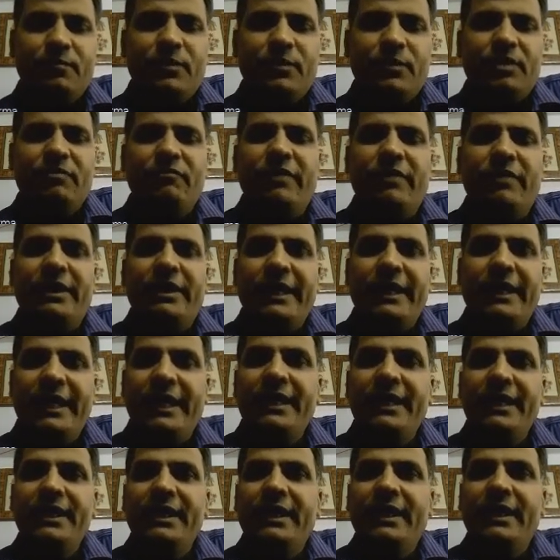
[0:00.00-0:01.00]
when
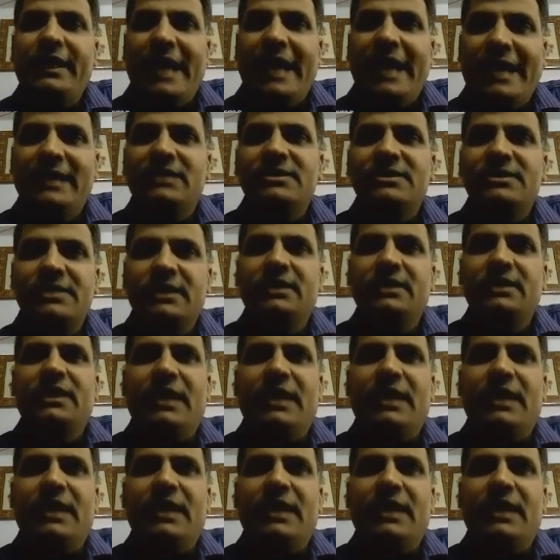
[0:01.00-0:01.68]
any light signal,